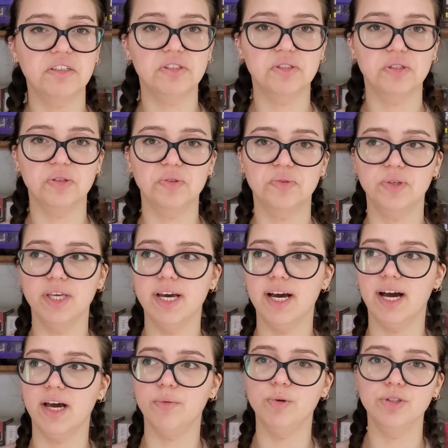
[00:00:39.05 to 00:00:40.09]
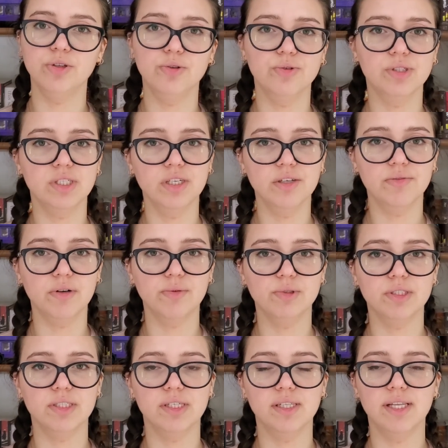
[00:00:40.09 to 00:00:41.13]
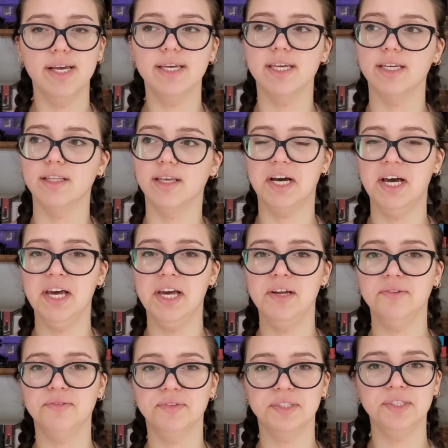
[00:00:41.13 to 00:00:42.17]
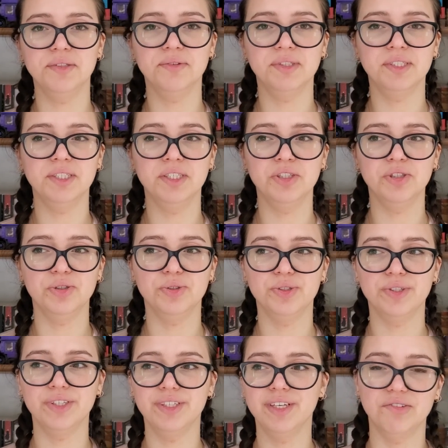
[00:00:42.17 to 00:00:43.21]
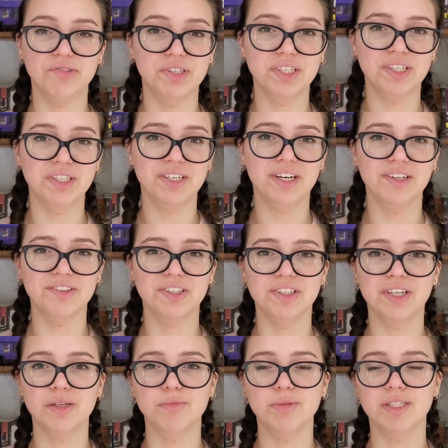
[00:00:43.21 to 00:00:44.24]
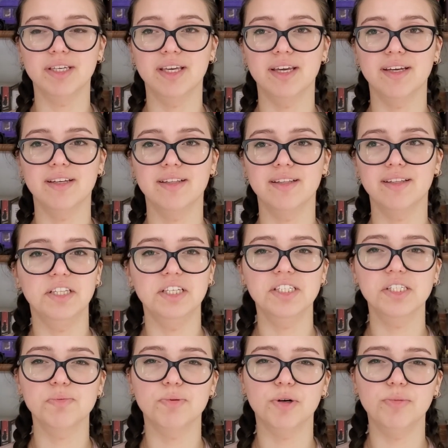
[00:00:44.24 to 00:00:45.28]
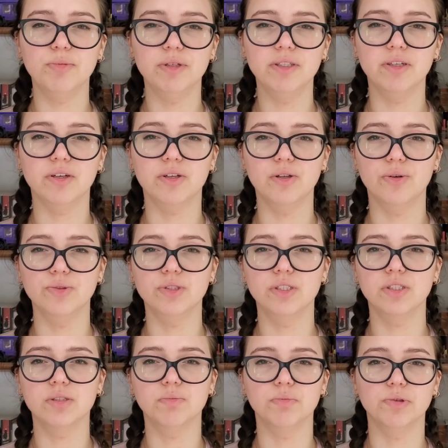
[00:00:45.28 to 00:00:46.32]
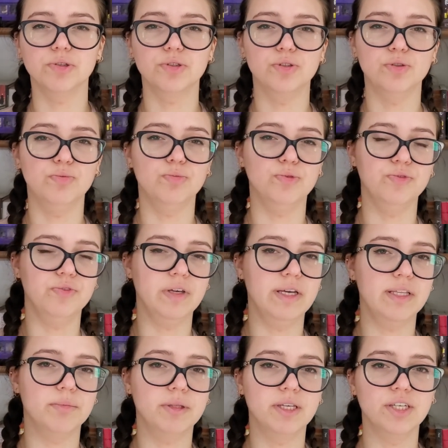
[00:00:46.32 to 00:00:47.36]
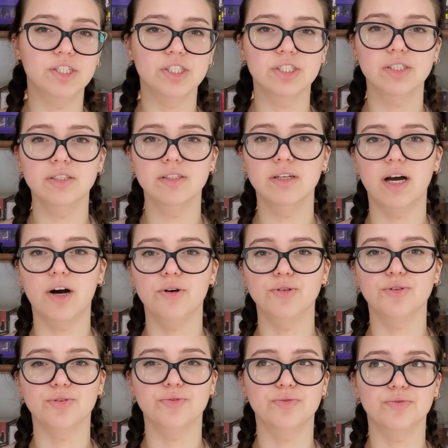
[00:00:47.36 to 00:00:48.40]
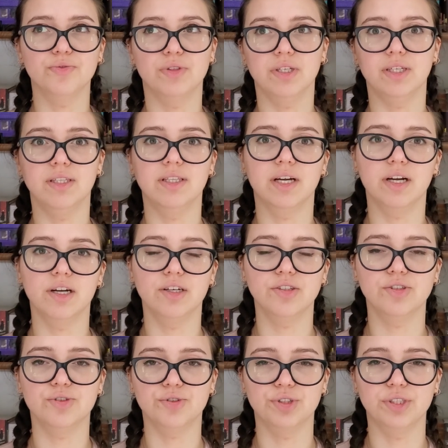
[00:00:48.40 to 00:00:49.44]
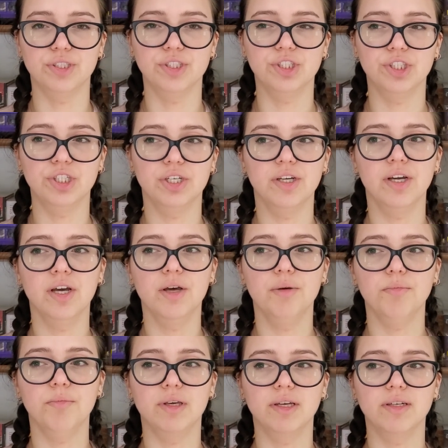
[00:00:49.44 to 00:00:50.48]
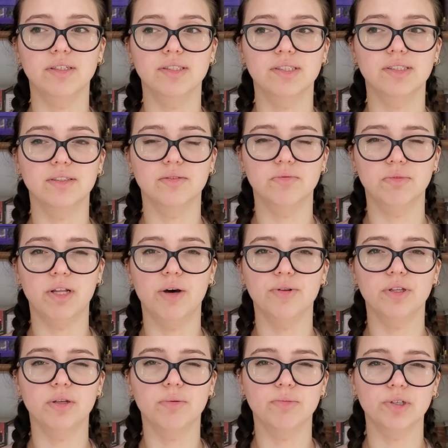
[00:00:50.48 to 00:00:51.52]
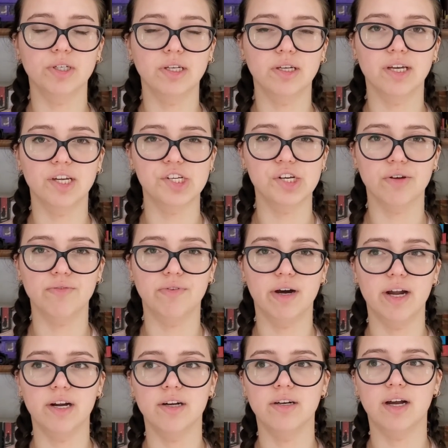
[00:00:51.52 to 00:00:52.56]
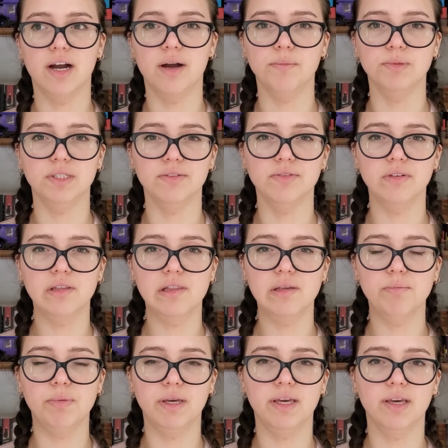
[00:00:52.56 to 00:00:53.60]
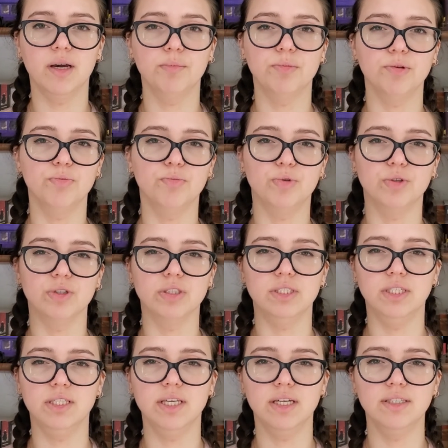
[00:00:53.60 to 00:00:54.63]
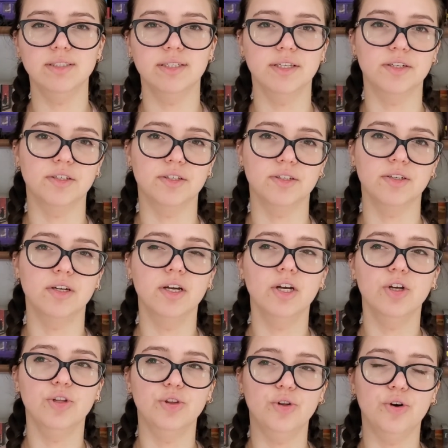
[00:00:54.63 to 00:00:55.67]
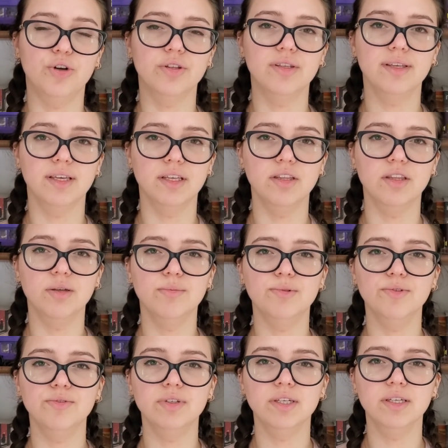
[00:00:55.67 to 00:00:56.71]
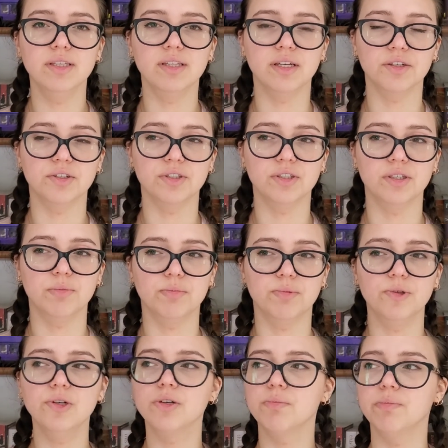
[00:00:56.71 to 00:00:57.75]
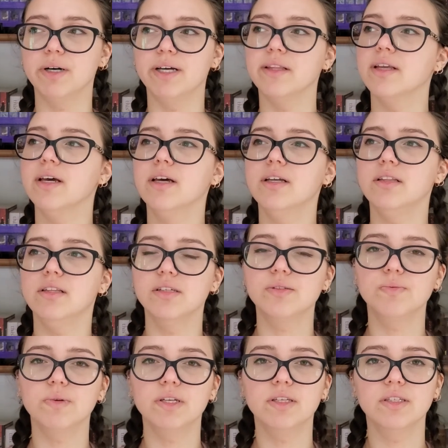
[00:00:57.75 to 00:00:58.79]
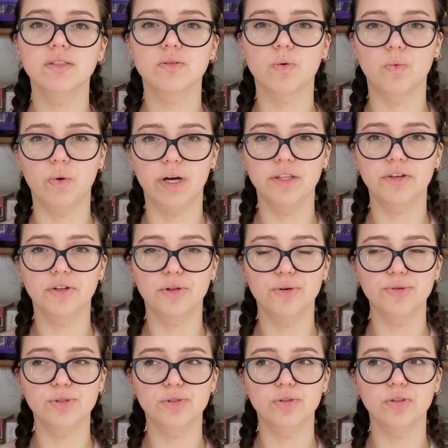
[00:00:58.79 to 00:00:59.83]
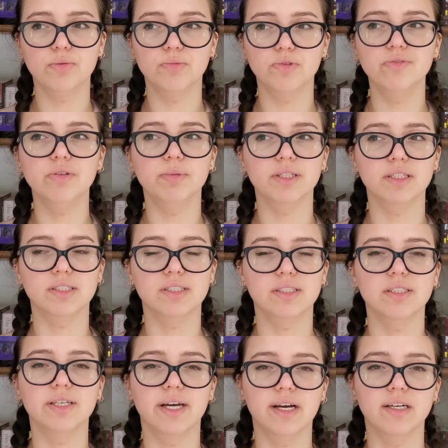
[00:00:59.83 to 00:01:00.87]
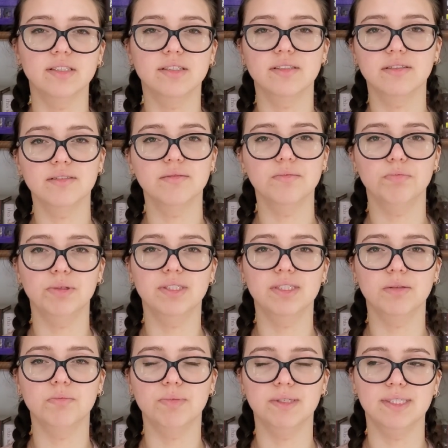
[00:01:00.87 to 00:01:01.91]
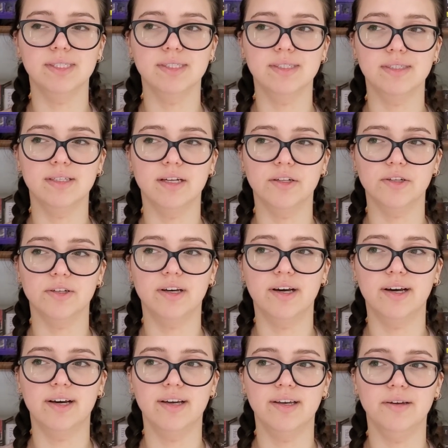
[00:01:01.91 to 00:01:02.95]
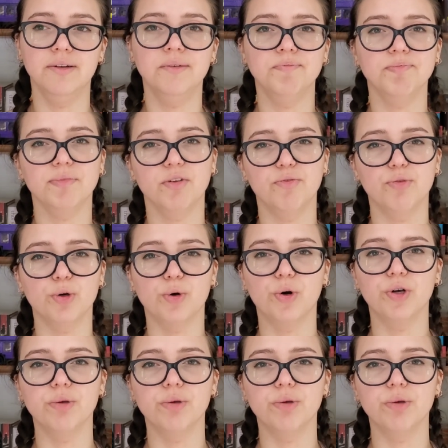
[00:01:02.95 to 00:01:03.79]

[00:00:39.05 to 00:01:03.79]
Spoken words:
So yeah, I wanted to see if I would still like it. I really enjoyed reading The Hunger Games again. This is probably the closest book to movie adaptation out of the entire trilogy, because now that I'm reading Catching Fire, I'm definitely picking up on more details that are not in the movie, that are in the book, but this one is quite close to the movie, but it still has bits and pieces that I forgot